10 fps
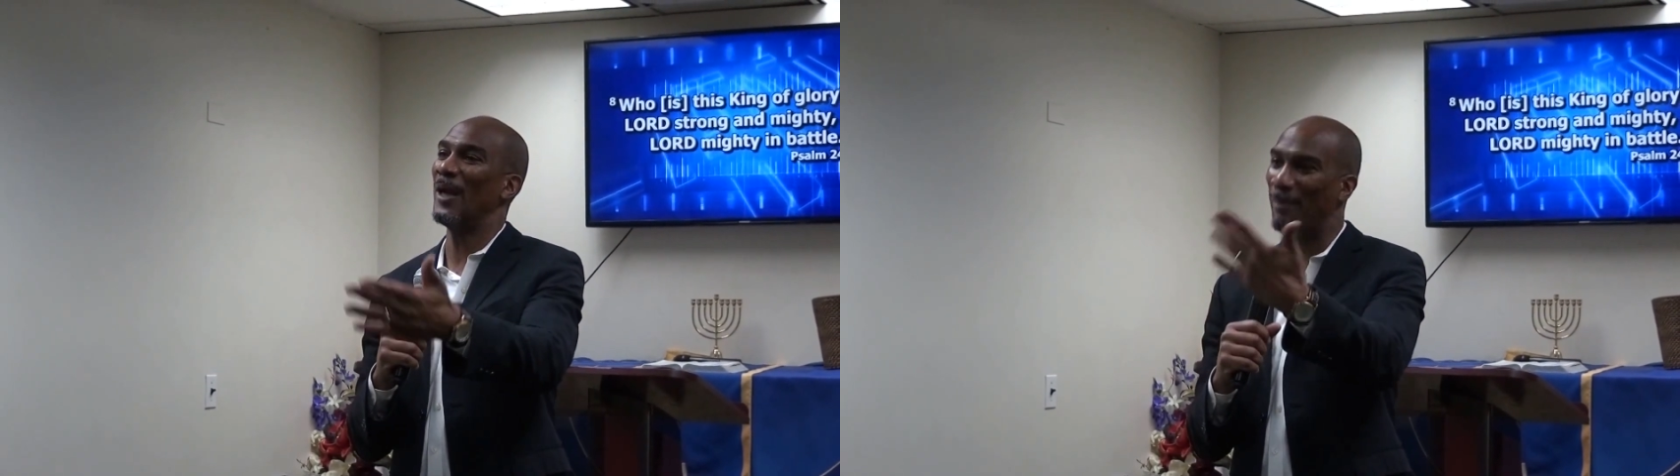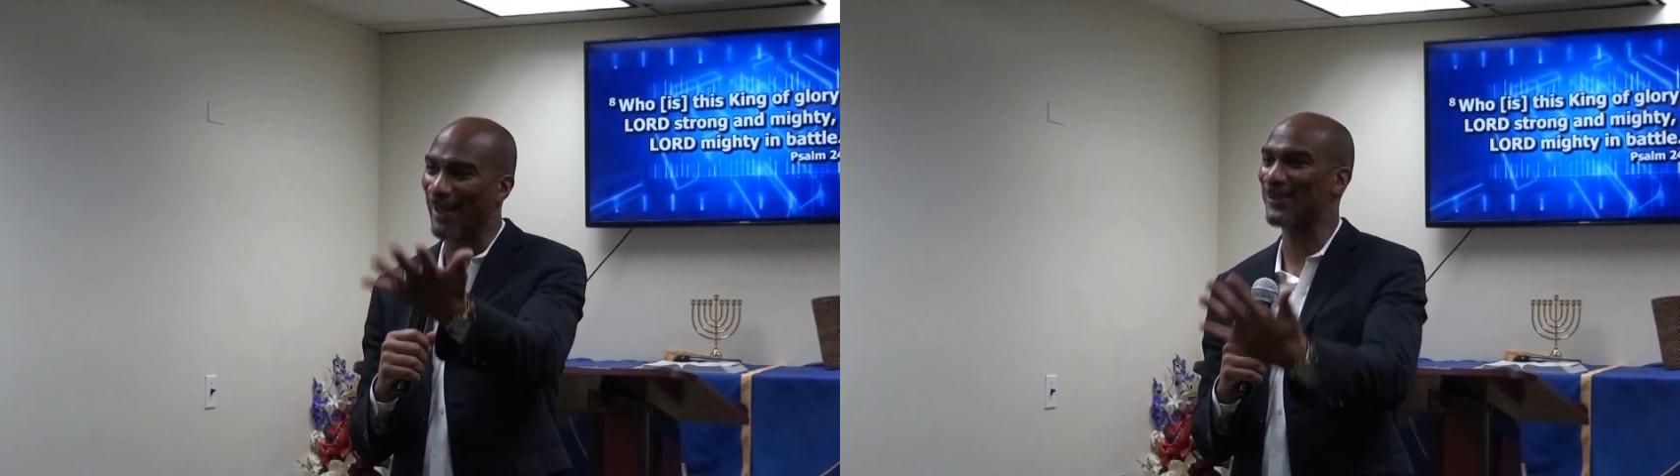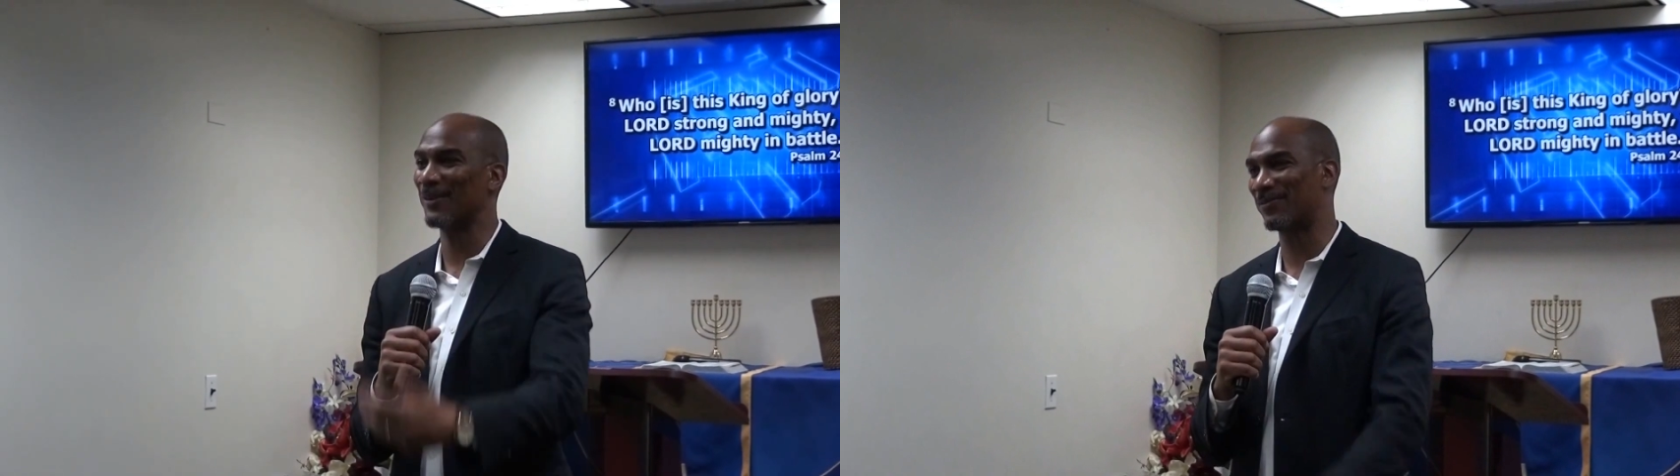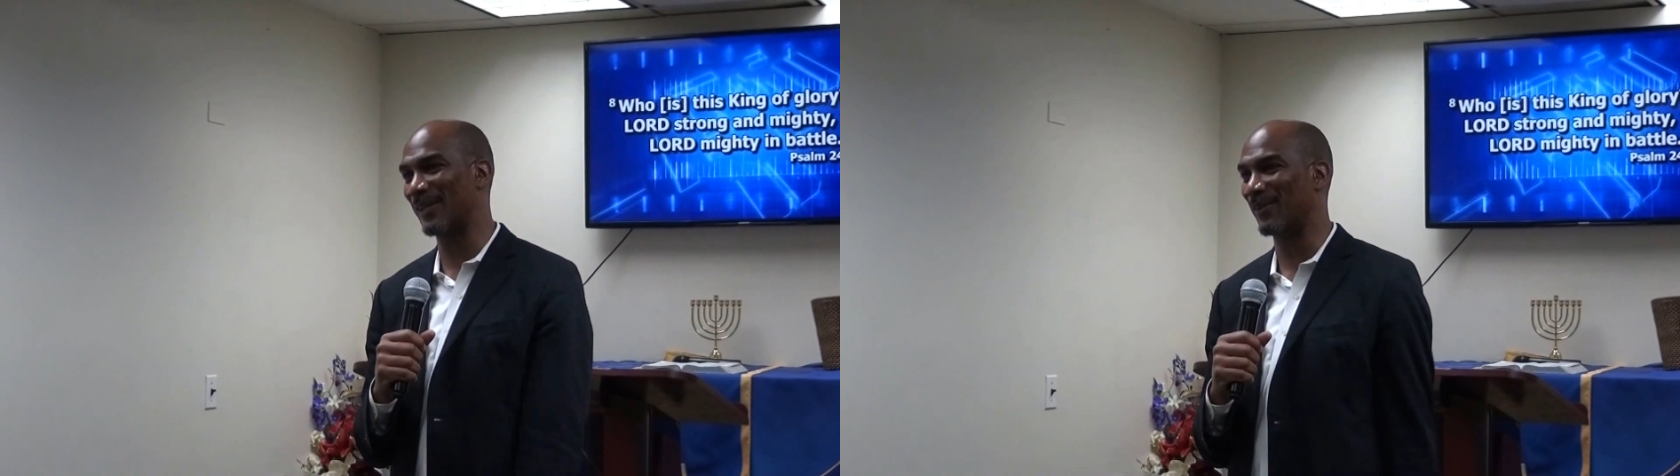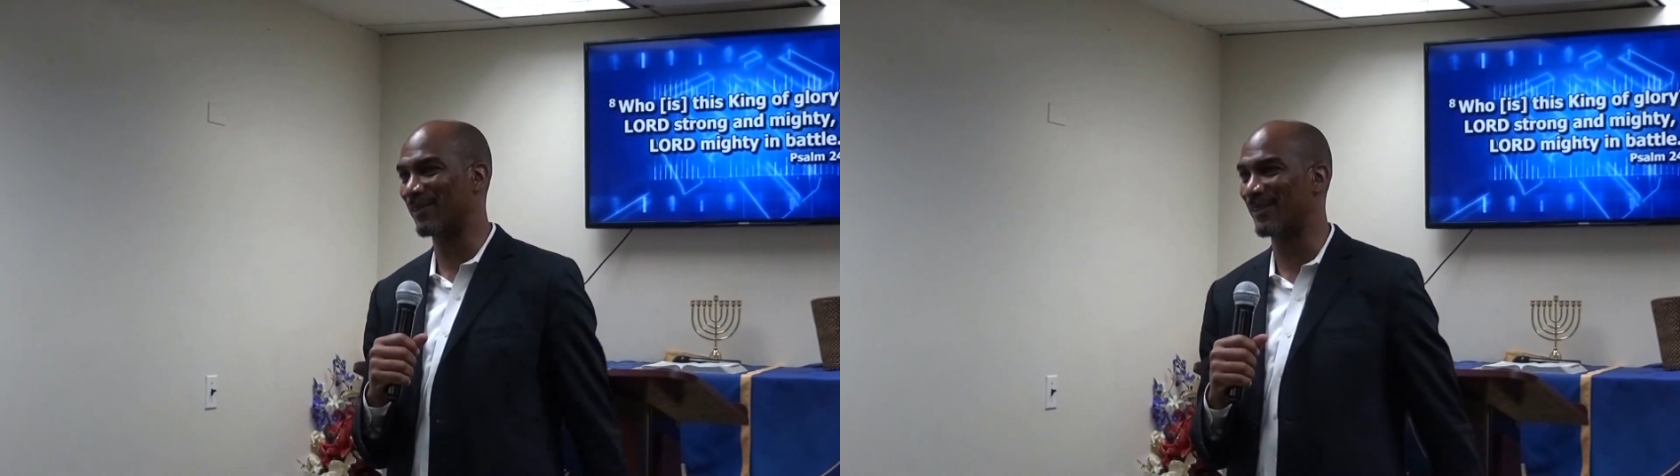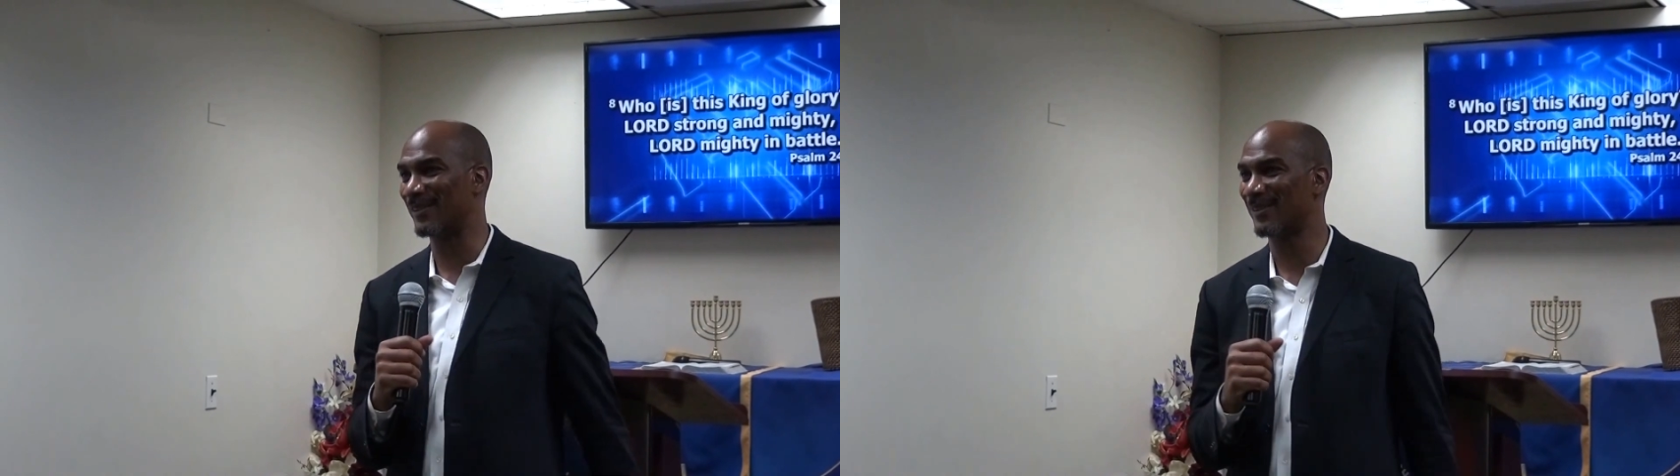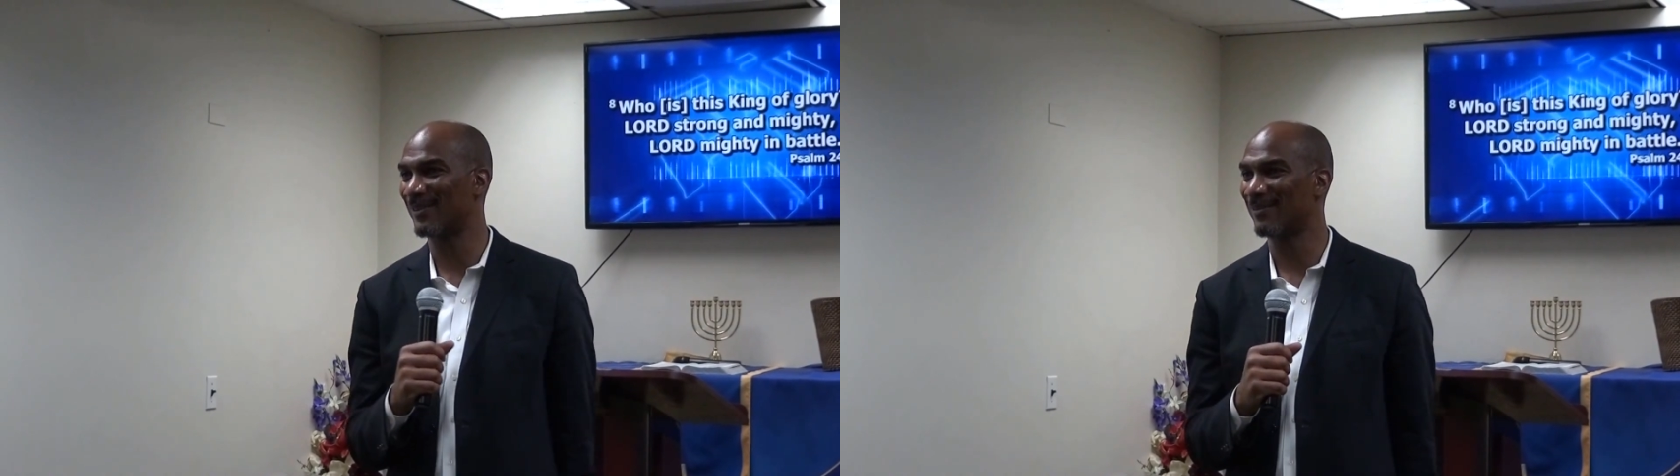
pastor friend of his,